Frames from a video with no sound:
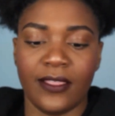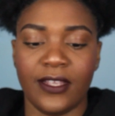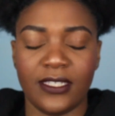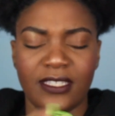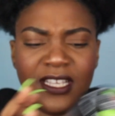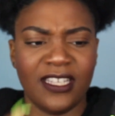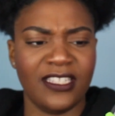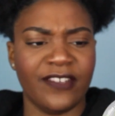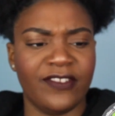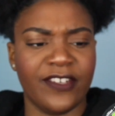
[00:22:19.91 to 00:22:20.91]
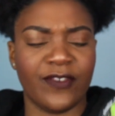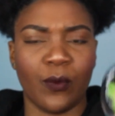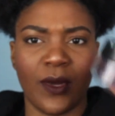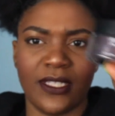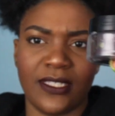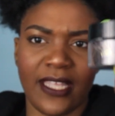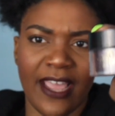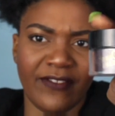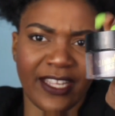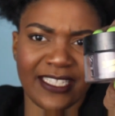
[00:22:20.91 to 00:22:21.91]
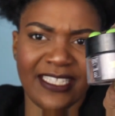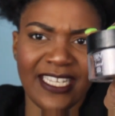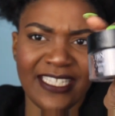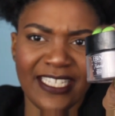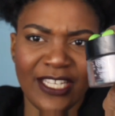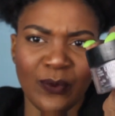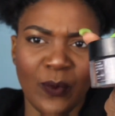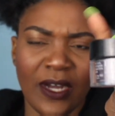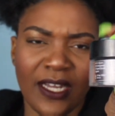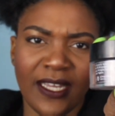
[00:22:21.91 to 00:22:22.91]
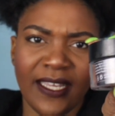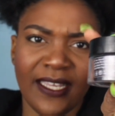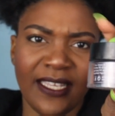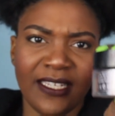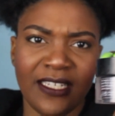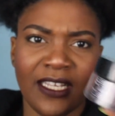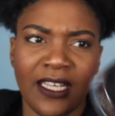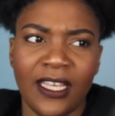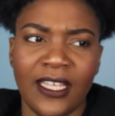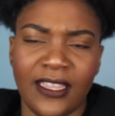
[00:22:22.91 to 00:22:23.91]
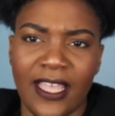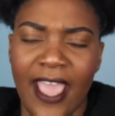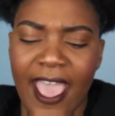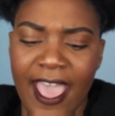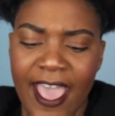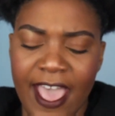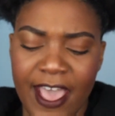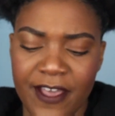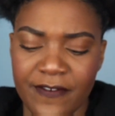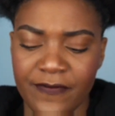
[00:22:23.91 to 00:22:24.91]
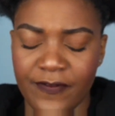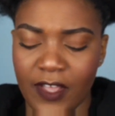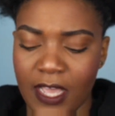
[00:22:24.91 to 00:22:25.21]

There's tons of different ones. They have like a tinted one, they have